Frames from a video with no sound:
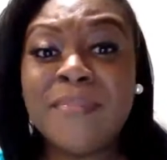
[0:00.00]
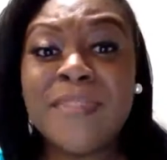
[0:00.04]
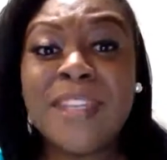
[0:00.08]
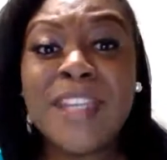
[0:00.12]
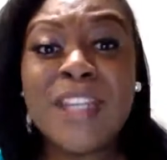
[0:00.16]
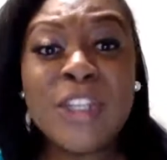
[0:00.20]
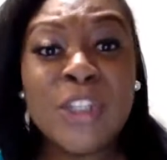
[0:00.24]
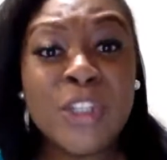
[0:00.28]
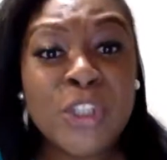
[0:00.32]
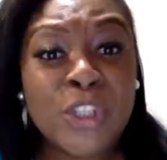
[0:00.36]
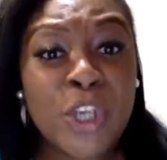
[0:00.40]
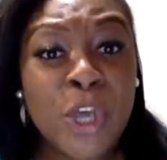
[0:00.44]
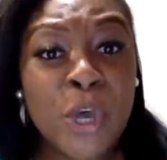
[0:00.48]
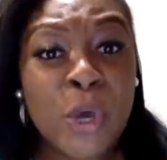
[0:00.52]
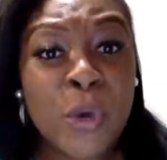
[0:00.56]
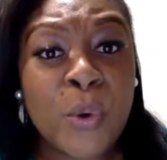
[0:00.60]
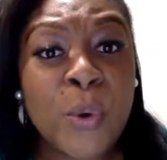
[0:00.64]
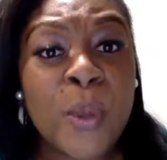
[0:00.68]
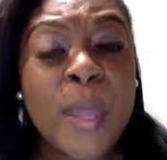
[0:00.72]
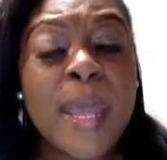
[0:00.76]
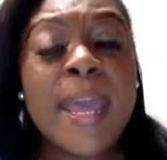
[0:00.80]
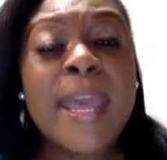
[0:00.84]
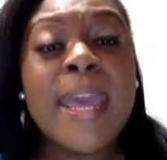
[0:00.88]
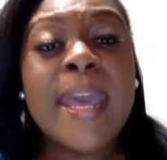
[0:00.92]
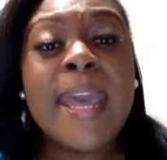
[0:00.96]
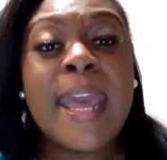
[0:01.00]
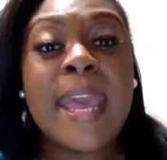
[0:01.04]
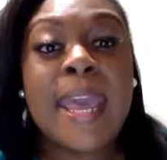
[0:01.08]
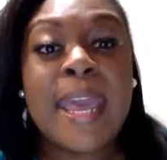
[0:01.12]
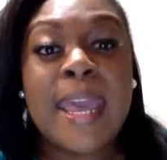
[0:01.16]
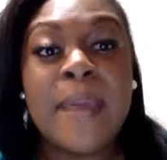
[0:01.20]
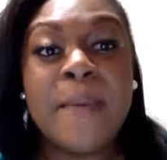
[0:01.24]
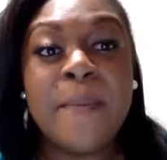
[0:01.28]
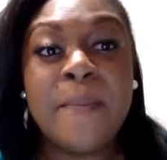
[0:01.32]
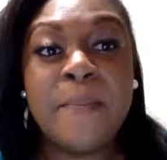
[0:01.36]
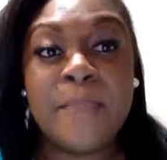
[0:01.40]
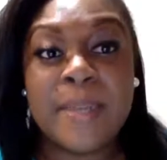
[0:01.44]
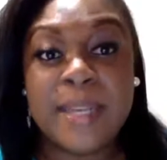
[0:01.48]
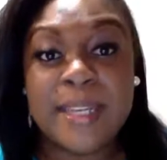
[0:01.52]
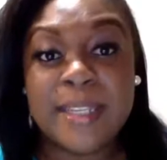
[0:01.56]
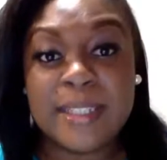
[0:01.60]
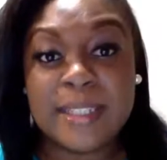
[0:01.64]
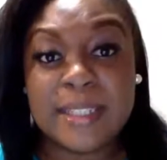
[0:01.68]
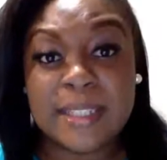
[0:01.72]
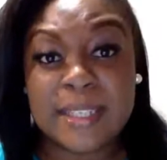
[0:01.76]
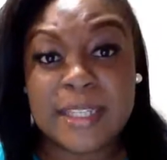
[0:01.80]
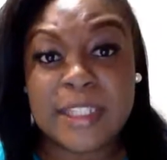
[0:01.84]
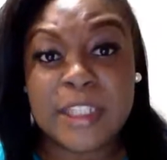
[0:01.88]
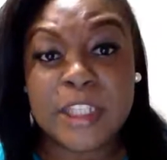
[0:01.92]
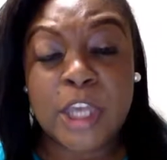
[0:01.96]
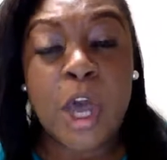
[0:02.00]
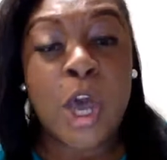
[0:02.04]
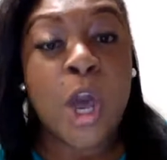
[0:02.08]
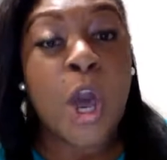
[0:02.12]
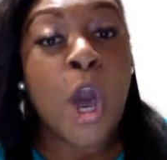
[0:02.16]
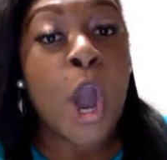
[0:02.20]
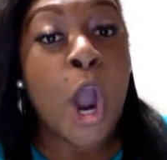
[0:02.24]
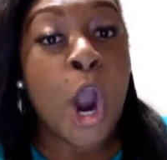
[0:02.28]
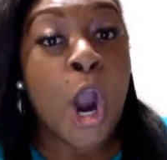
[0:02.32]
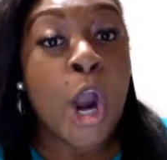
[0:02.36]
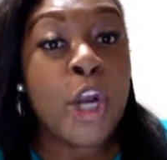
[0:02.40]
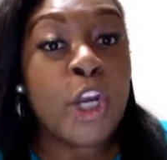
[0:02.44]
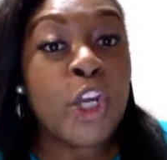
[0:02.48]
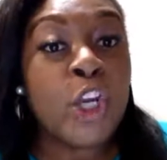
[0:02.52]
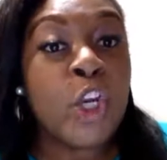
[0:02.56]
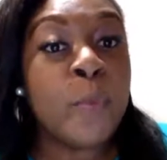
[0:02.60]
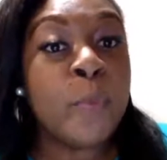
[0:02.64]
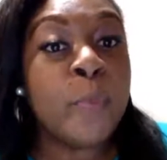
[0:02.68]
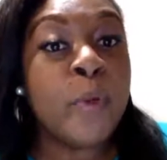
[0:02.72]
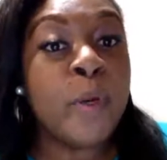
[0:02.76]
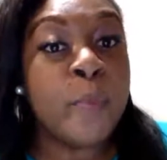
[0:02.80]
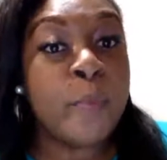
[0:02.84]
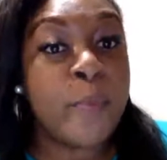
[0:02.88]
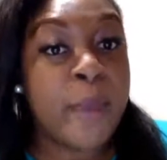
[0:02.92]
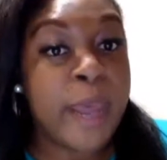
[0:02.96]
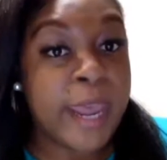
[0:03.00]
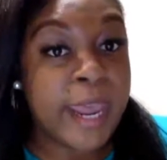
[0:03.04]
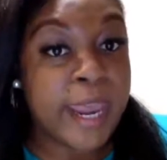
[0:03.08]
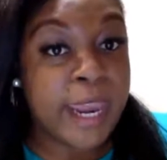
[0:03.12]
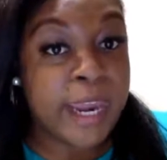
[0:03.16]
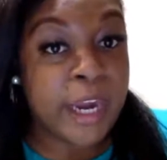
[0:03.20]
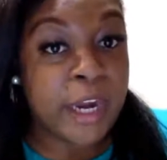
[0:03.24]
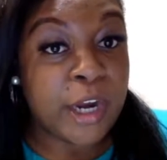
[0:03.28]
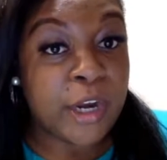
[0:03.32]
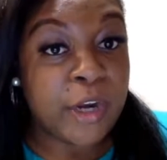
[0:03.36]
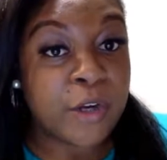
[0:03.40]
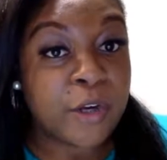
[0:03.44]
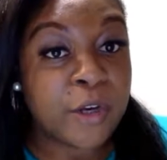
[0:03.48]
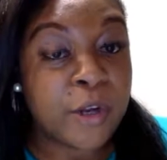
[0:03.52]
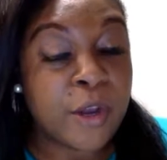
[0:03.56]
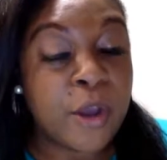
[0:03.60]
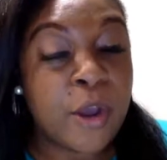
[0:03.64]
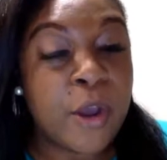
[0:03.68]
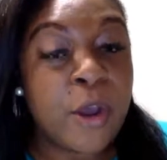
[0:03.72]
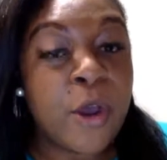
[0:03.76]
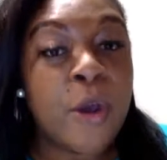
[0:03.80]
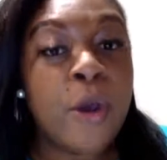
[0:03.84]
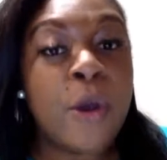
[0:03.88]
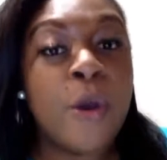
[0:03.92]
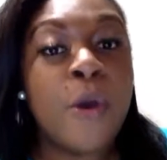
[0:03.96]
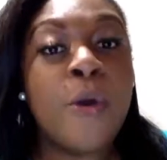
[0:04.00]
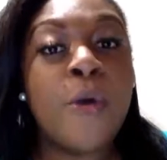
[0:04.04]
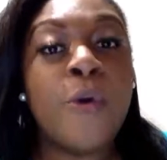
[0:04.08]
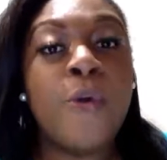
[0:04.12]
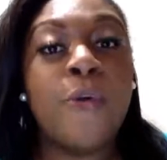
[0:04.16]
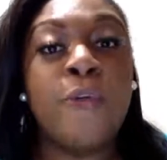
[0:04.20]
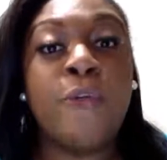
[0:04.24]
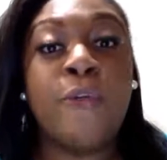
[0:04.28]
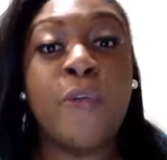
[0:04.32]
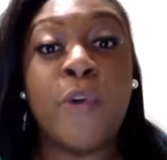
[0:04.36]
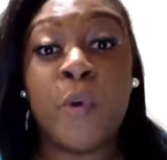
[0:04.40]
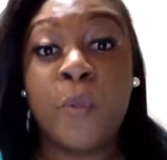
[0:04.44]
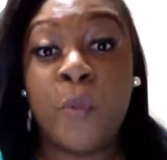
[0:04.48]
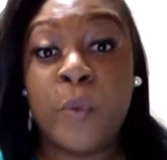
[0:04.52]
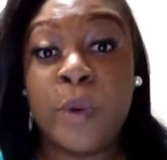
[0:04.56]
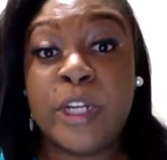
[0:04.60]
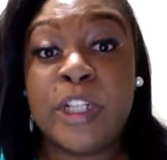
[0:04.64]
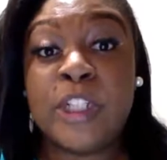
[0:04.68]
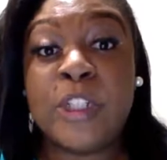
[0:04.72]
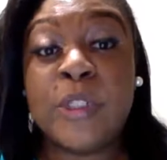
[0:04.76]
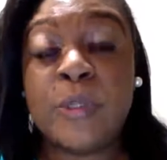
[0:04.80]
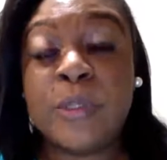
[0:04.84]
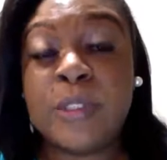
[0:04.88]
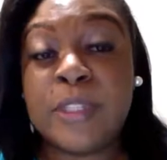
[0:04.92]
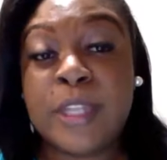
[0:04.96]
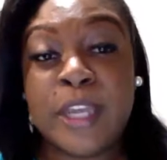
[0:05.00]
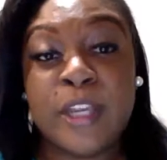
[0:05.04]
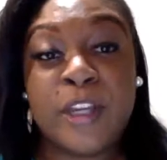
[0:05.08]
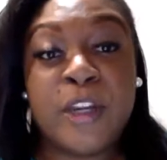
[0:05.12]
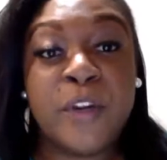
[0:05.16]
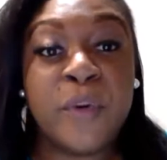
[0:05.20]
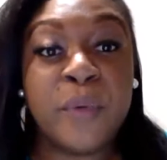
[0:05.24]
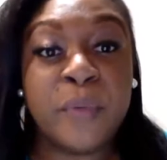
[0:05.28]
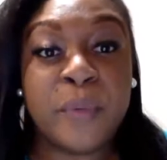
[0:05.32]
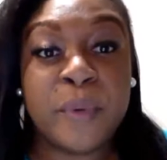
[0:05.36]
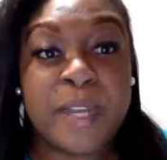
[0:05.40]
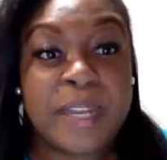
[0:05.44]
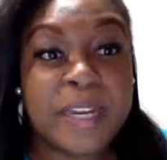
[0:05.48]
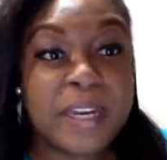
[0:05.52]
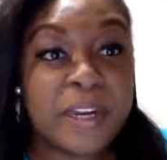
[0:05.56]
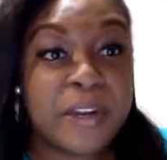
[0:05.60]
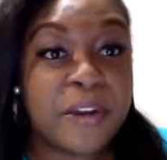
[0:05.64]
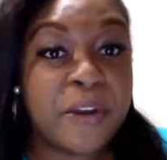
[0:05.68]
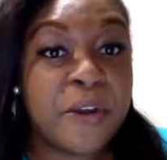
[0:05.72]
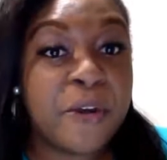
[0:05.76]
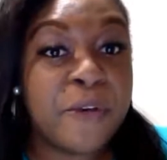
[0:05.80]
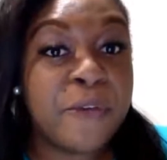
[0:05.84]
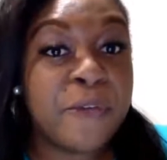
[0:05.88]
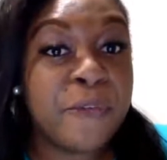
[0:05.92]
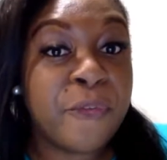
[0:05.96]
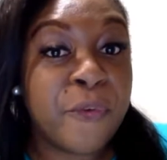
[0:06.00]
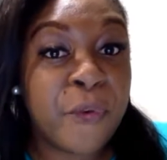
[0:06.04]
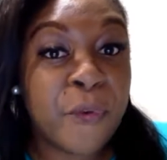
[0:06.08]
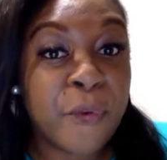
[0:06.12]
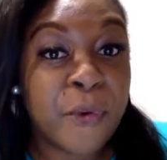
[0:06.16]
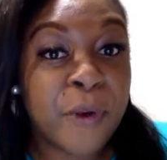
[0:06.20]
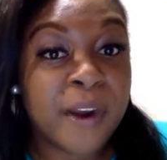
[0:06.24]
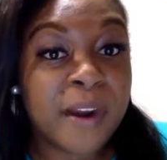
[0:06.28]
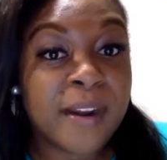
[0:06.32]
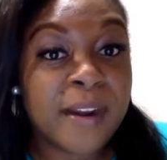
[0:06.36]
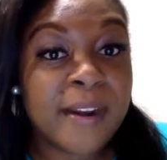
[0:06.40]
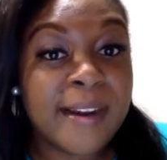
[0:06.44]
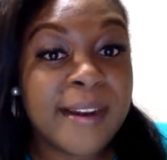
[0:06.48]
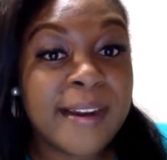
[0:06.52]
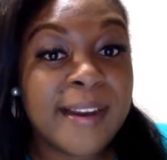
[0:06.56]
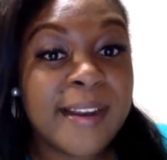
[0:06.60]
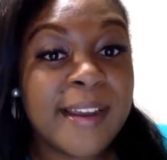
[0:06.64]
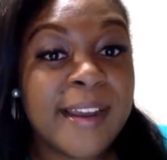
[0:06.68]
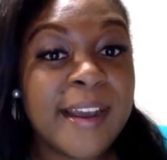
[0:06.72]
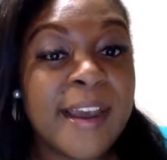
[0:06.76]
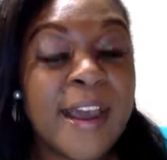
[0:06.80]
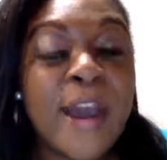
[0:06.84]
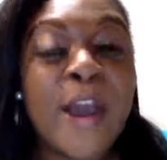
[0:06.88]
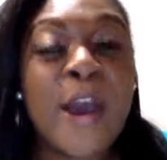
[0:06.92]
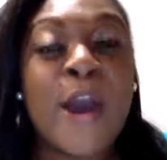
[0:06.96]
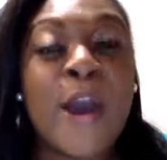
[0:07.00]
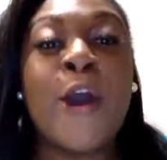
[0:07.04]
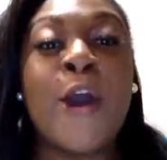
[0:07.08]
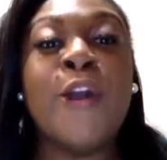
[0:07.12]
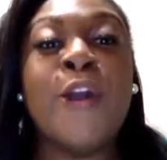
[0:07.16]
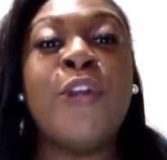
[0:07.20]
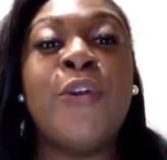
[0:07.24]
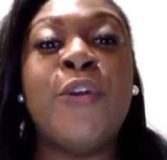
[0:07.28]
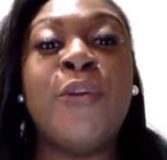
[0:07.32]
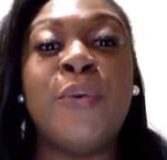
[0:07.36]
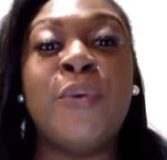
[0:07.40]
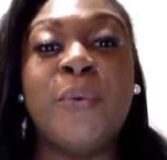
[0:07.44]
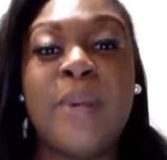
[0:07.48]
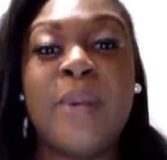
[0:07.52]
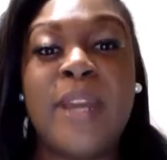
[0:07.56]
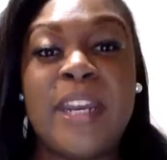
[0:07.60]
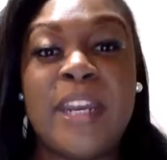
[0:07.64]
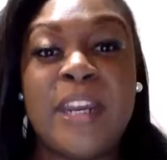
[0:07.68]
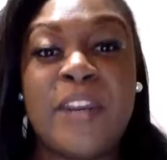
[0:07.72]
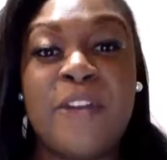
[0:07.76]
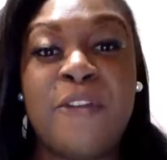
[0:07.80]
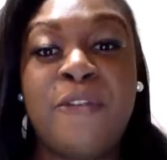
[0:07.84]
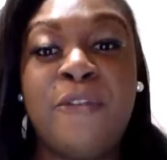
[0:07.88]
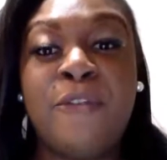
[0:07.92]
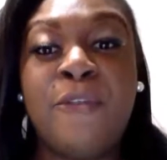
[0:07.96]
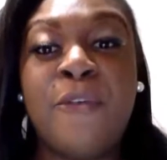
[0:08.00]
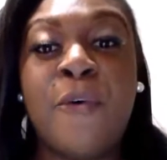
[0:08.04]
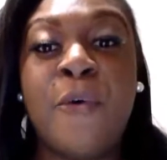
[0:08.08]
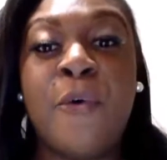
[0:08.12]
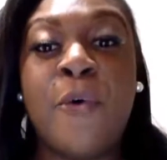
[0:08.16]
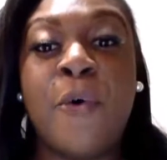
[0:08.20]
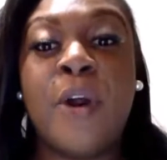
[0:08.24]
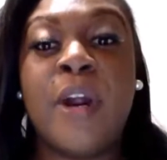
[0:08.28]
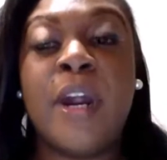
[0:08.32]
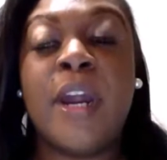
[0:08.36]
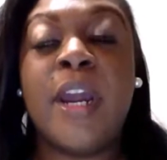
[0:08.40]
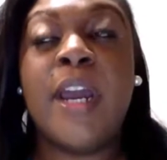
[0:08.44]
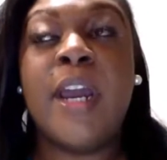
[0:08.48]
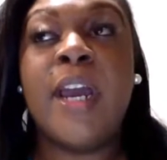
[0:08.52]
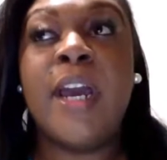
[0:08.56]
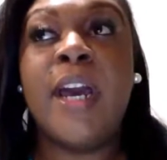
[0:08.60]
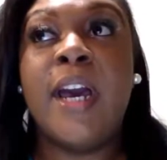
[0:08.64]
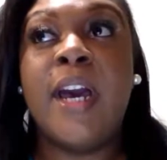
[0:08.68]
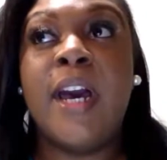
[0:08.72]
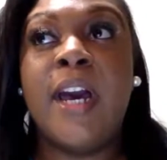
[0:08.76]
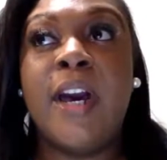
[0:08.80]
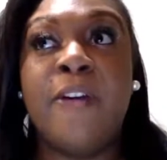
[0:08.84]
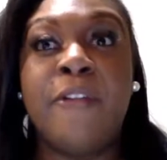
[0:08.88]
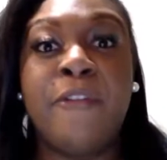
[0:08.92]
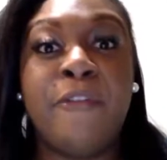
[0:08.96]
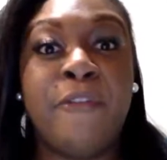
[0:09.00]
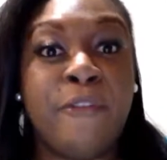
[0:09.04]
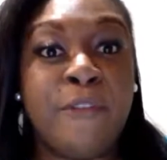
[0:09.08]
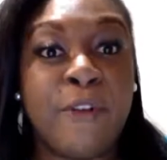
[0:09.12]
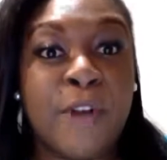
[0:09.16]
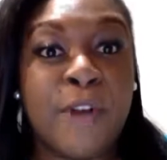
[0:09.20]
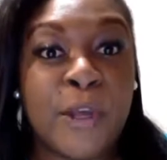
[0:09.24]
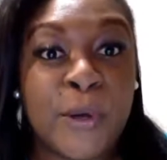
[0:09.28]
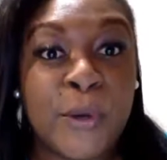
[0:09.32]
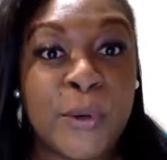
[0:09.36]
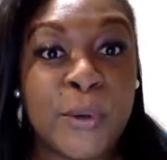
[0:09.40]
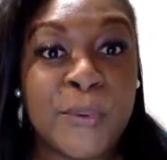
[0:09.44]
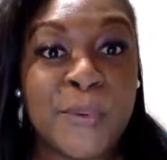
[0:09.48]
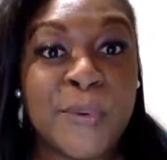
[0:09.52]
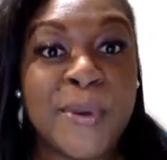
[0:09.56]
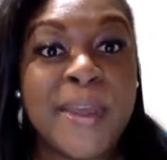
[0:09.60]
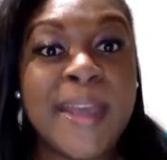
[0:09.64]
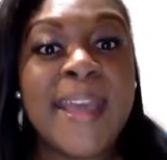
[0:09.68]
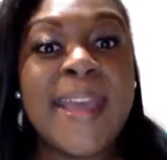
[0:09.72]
So in business, are you prepared for what you say you're ready for? Are you ready for a flow